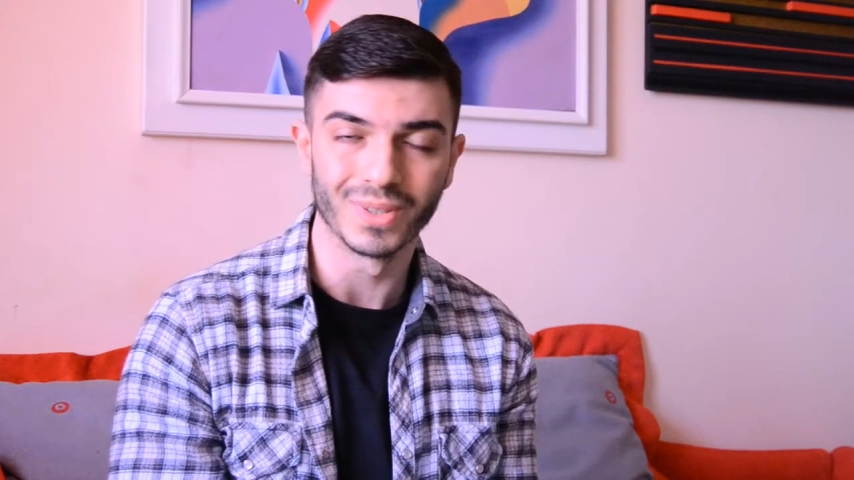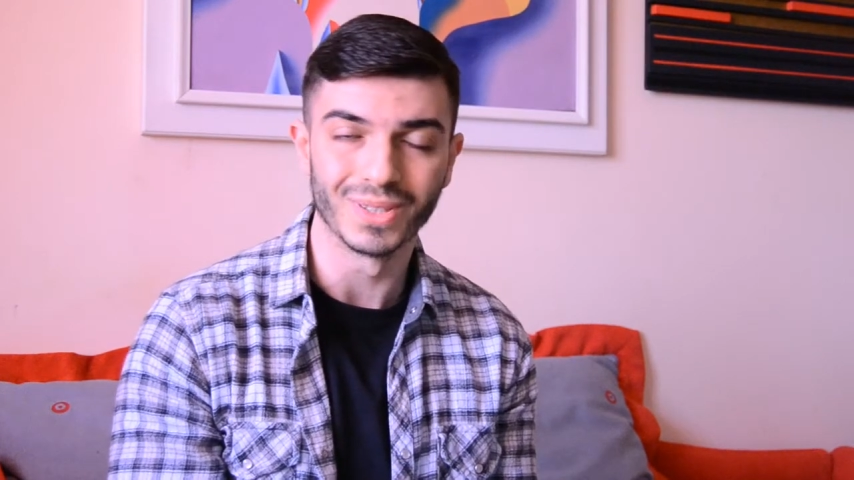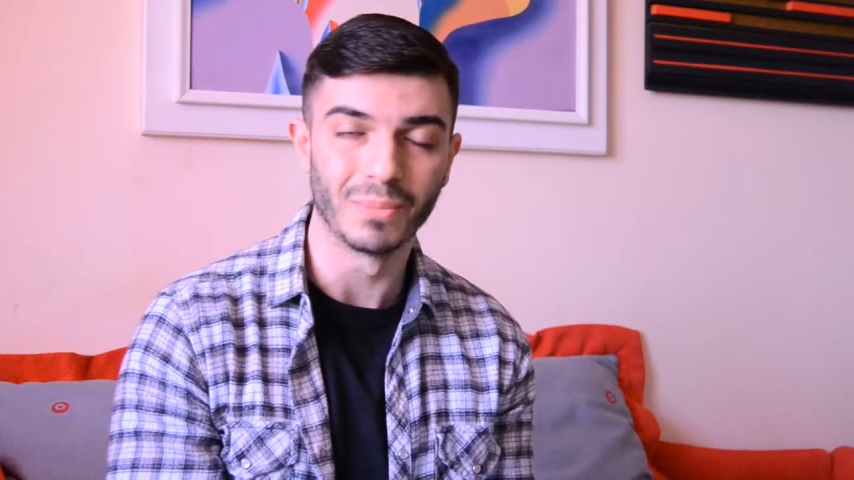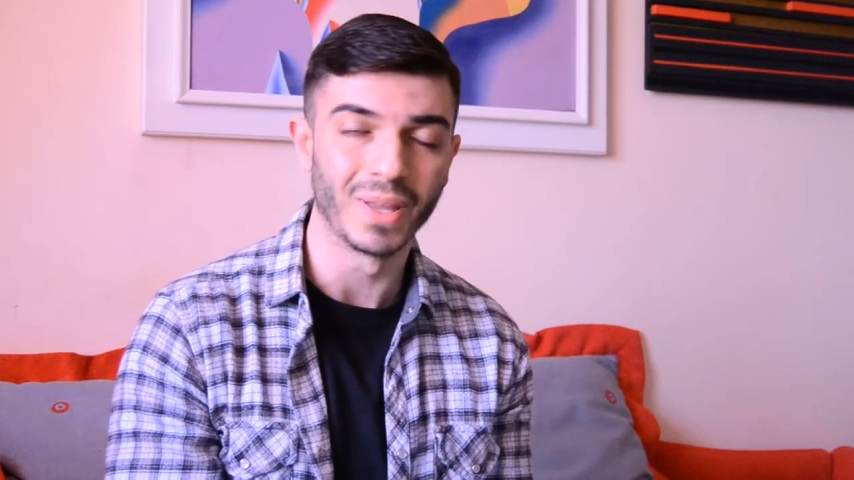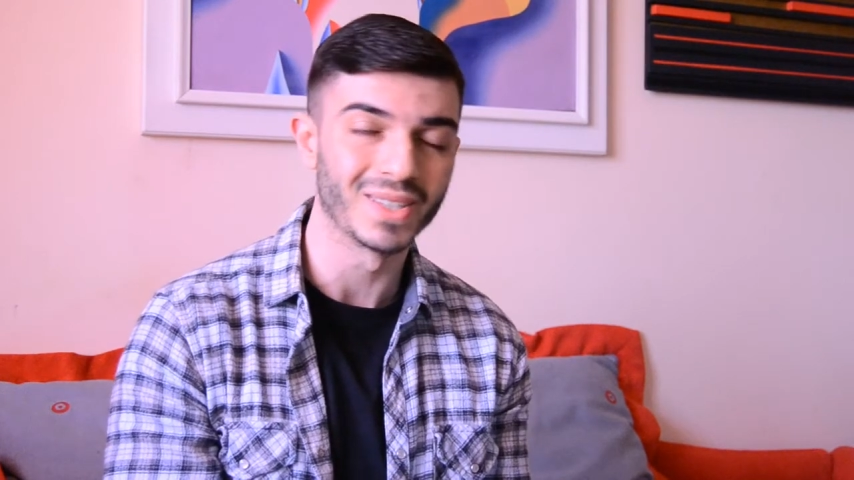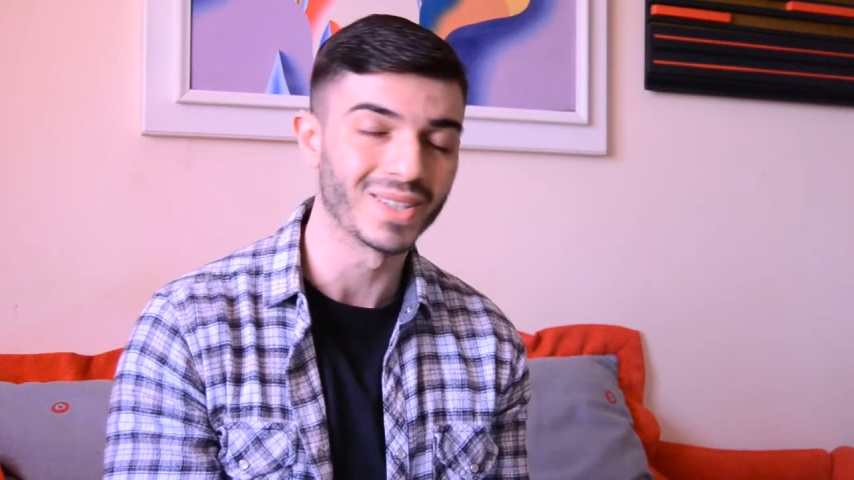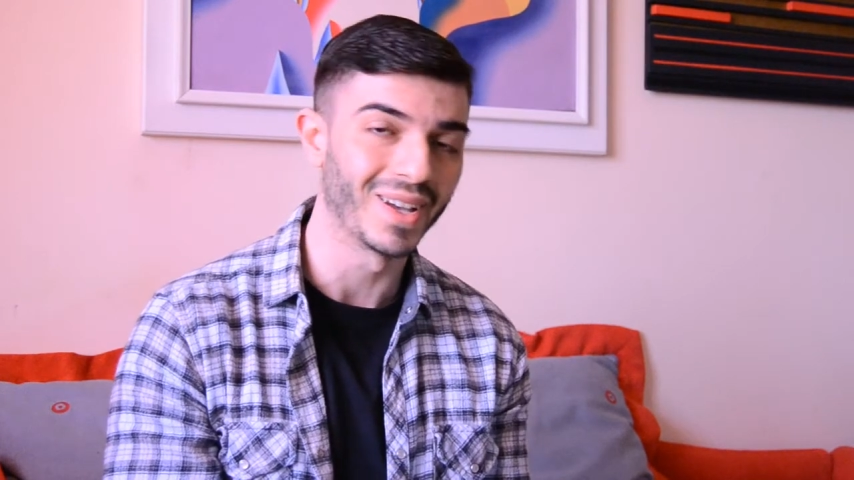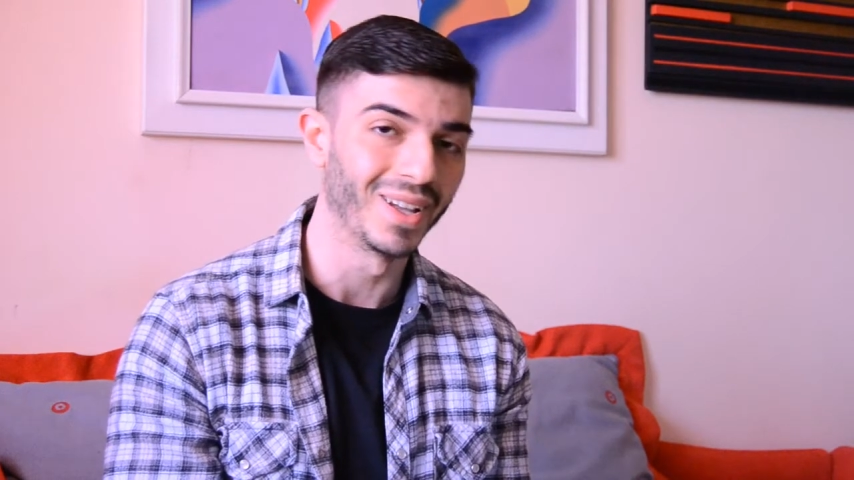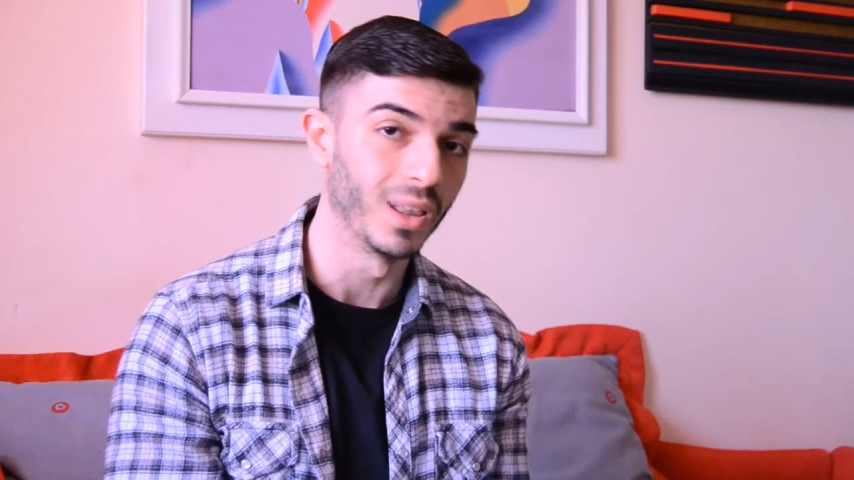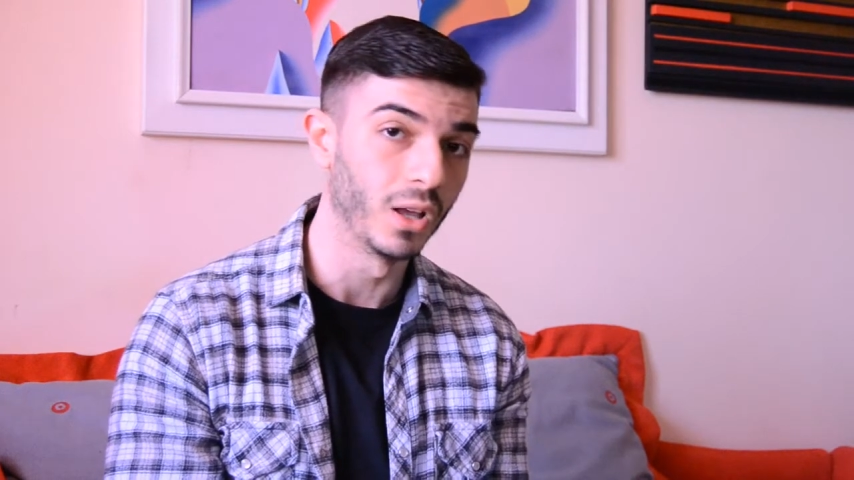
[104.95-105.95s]
depends
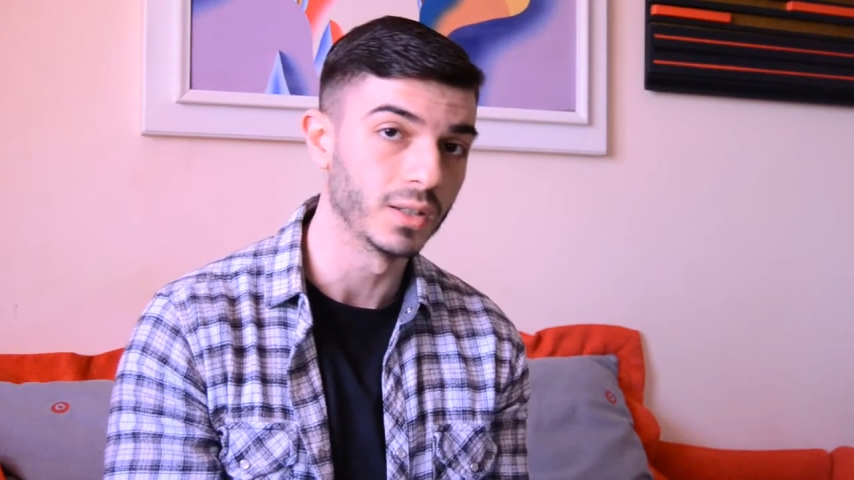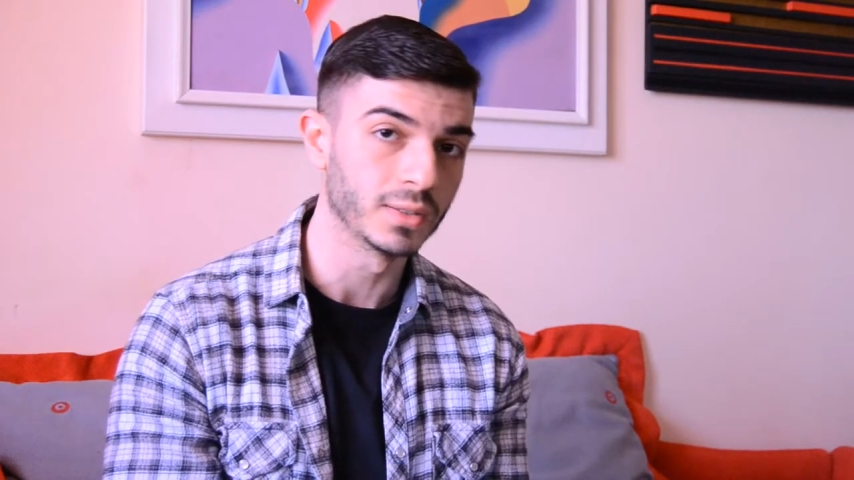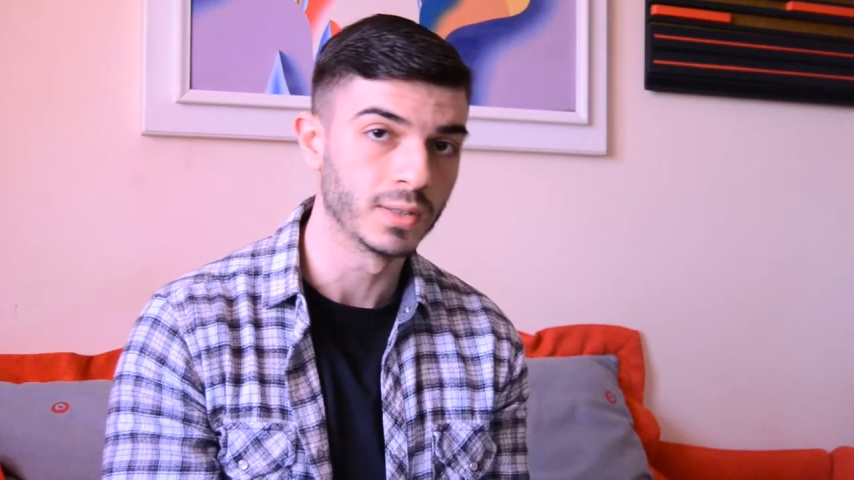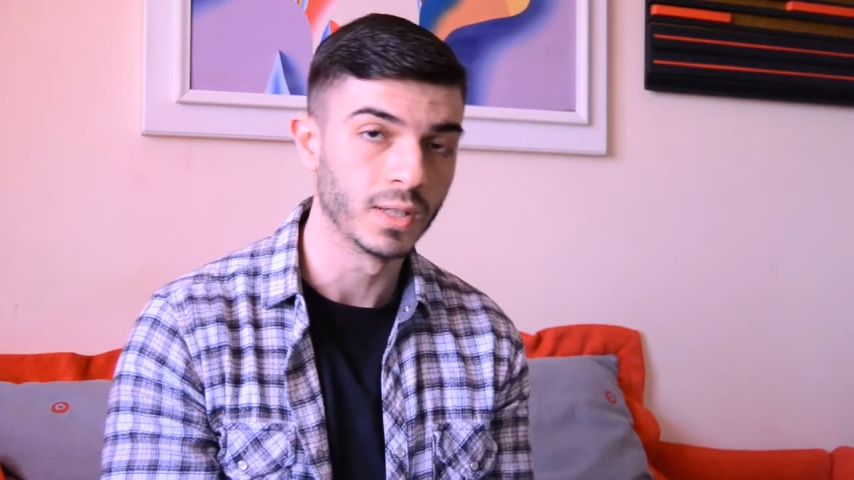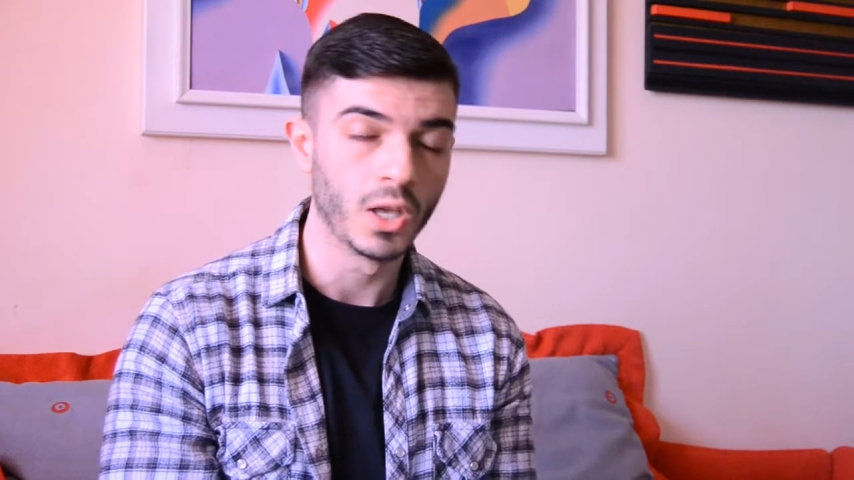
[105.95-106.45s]
a lot